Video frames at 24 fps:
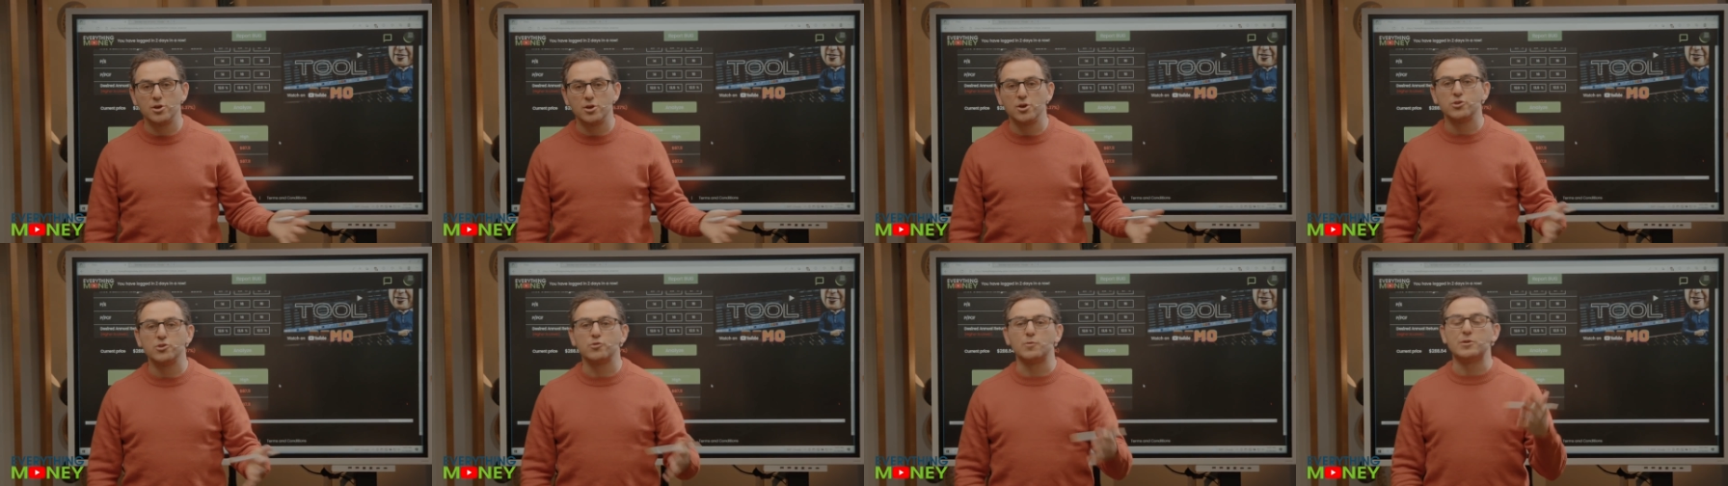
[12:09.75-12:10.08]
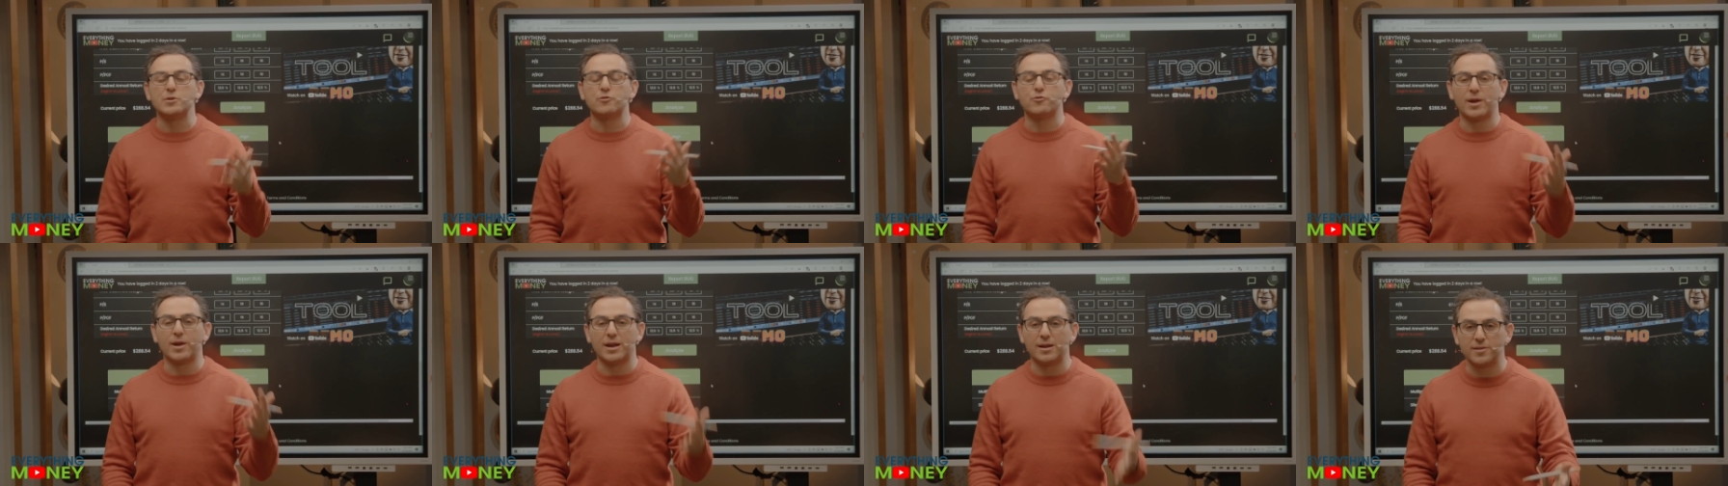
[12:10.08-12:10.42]
So we
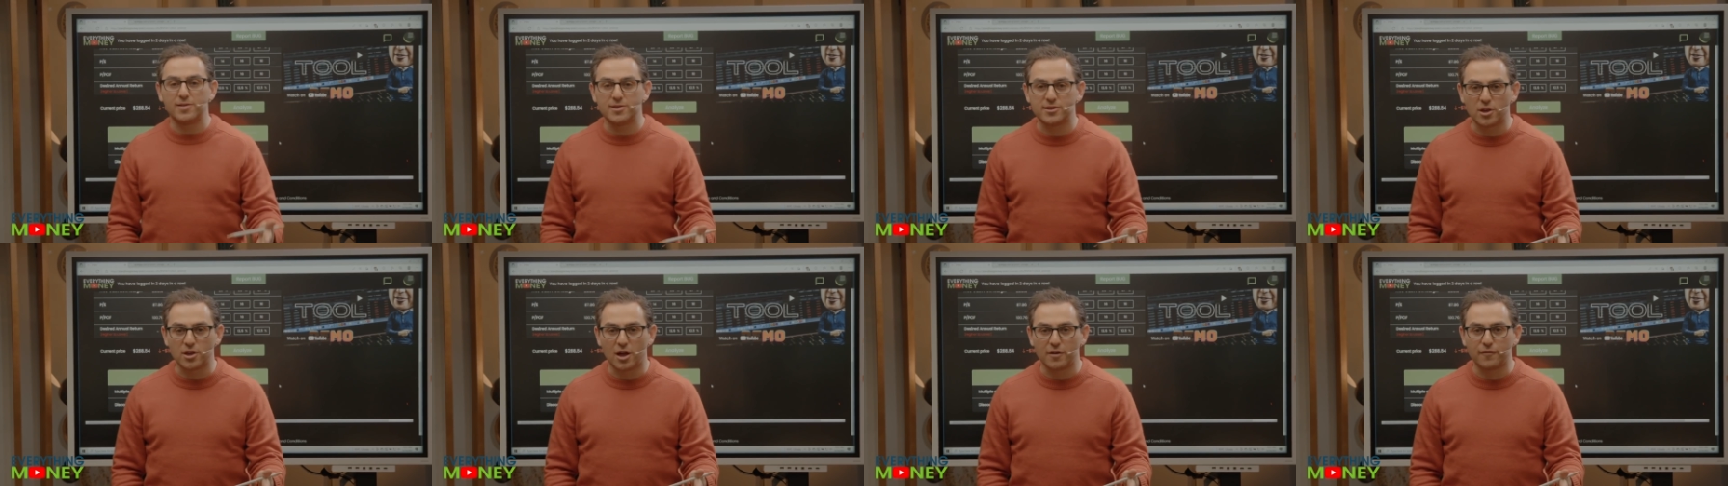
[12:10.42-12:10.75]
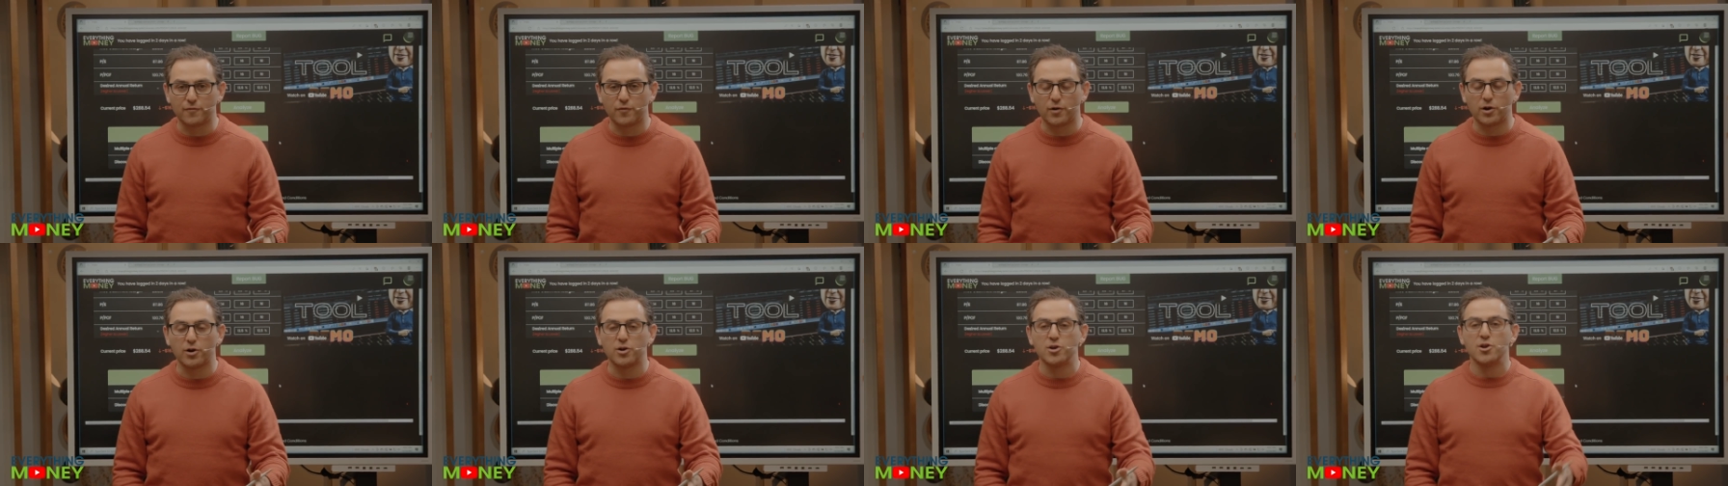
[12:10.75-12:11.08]
created the
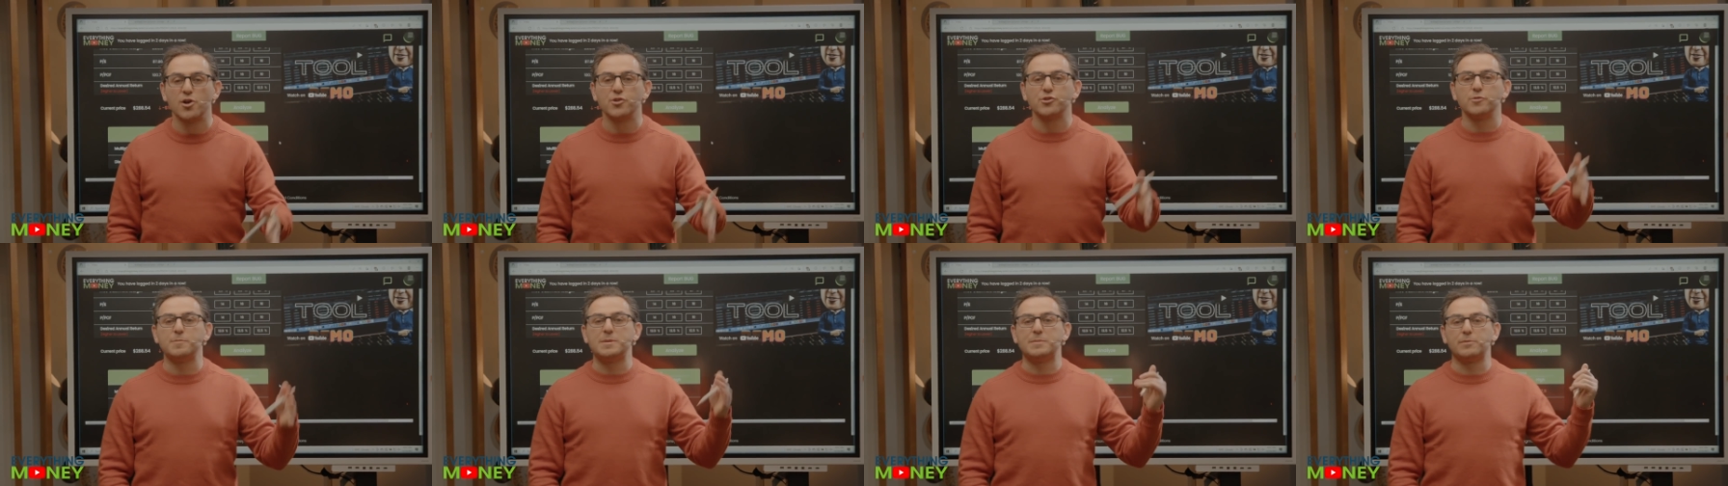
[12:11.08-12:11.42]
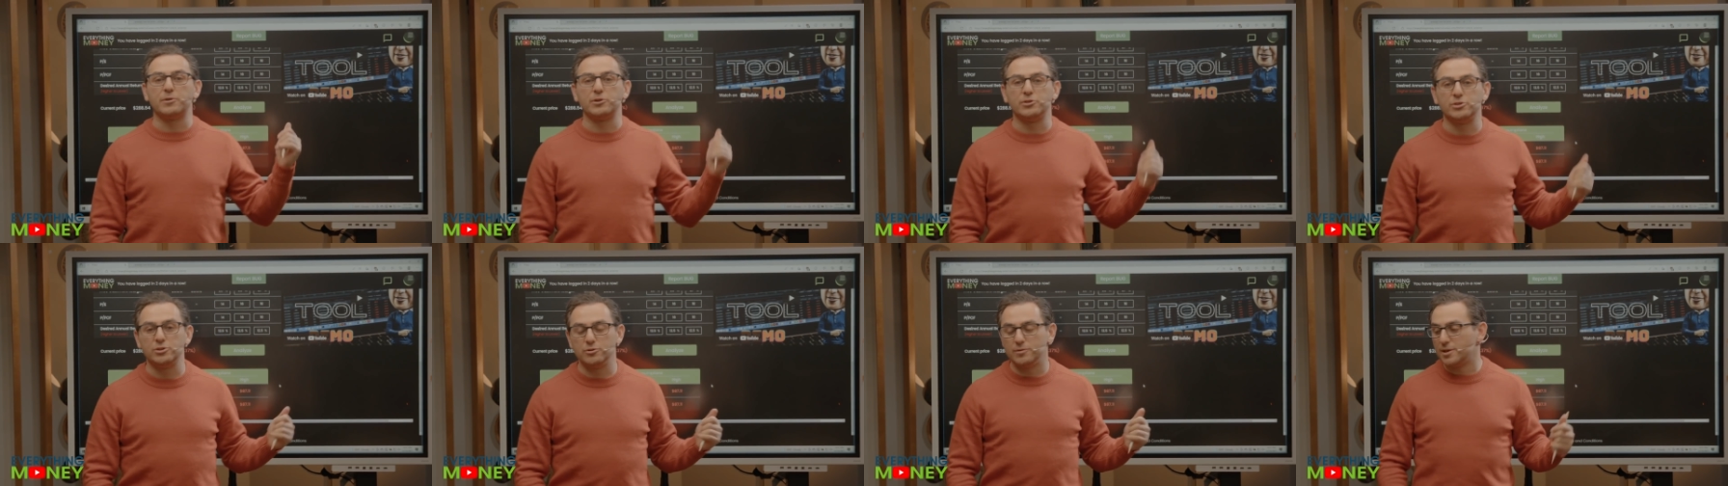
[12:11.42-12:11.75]
software so people
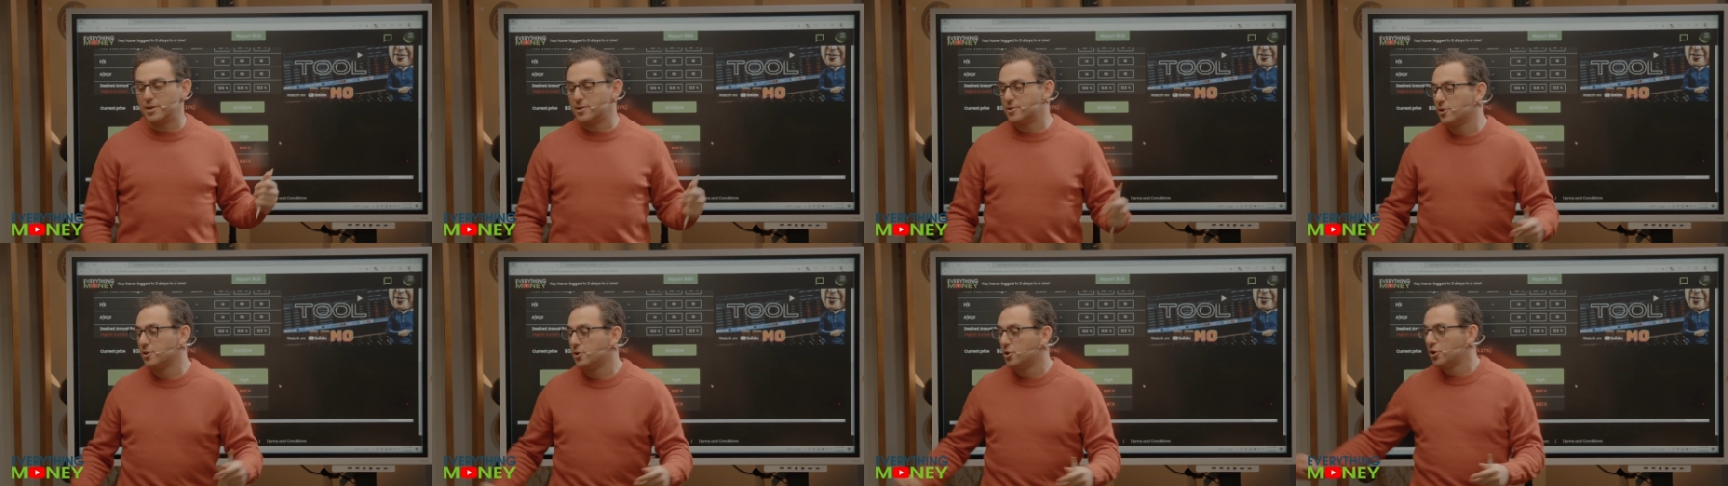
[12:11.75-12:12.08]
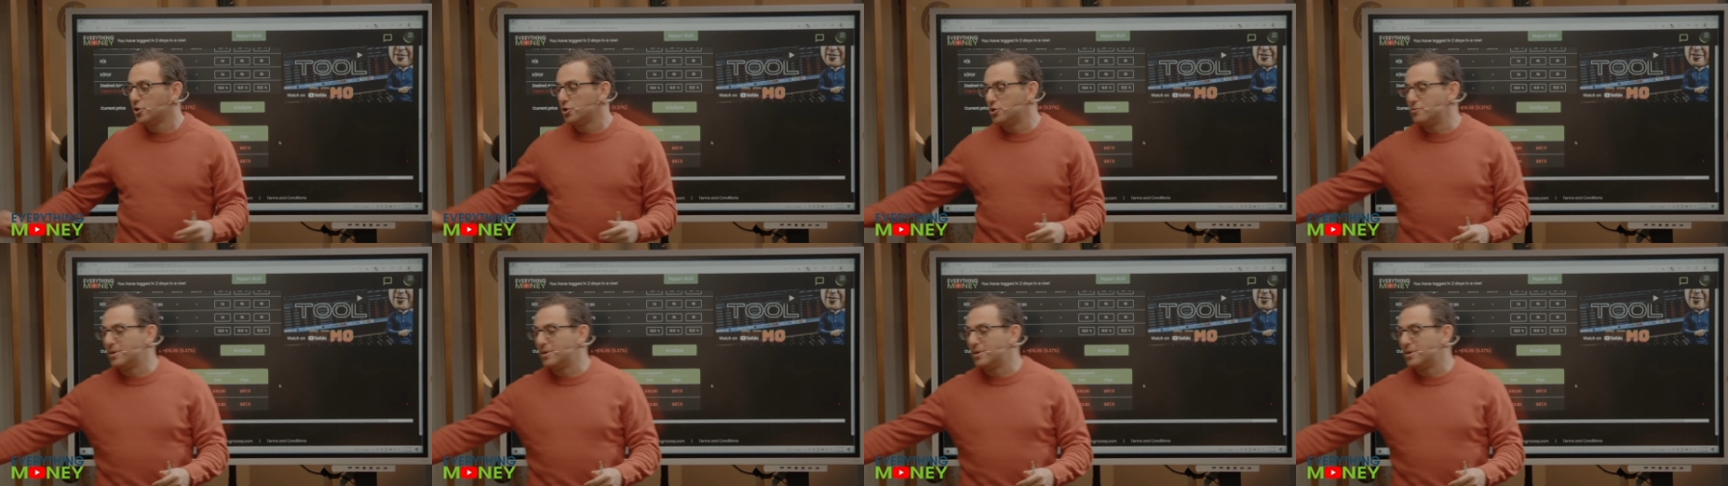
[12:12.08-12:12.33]
could do this. You